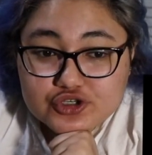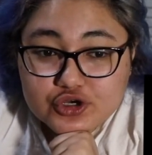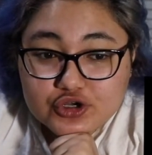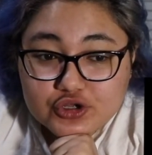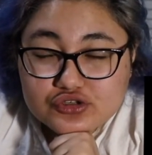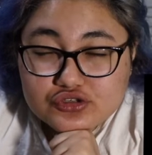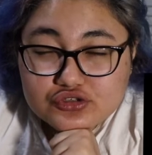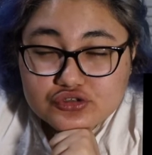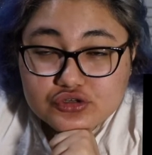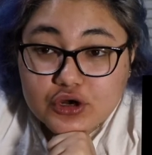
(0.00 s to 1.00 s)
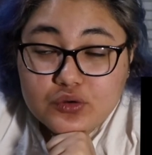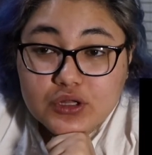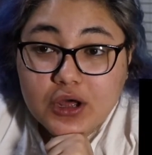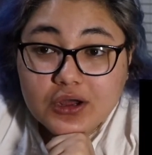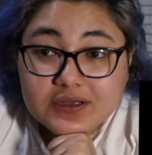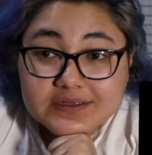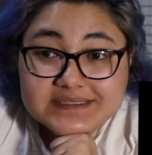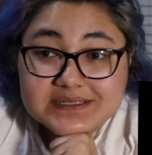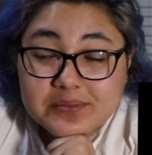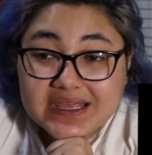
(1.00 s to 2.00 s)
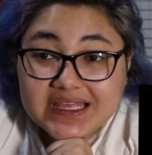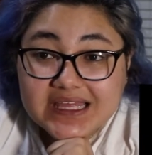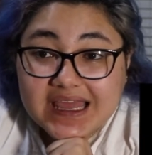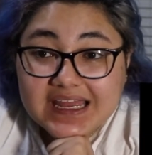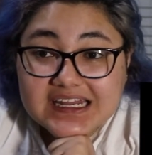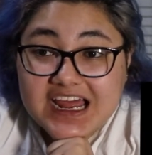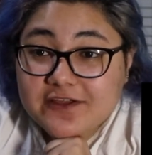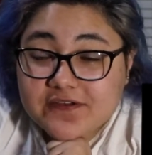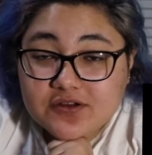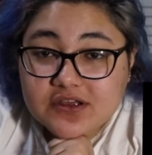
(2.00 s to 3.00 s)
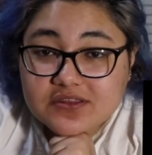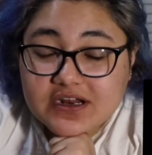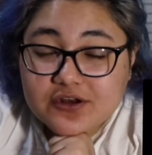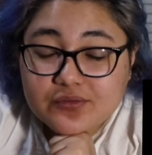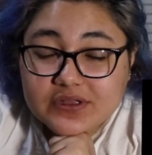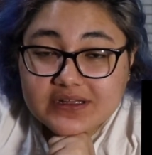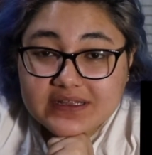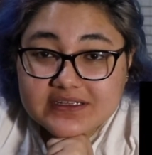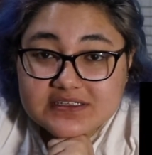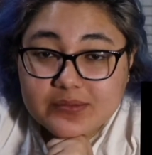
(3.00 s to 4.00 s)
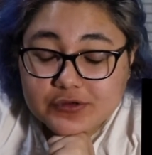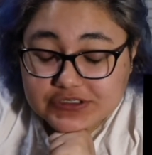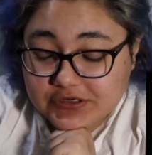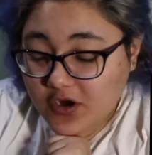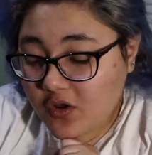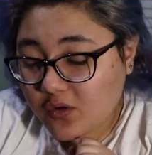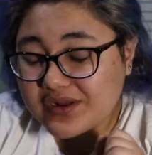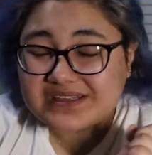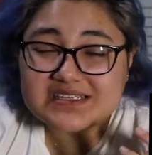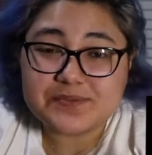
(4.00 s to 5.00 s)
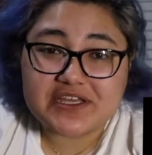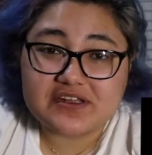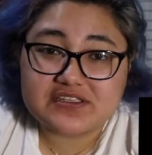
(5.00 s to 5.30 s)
took so long to make, and I found out that I don't really like stop motion, or at least making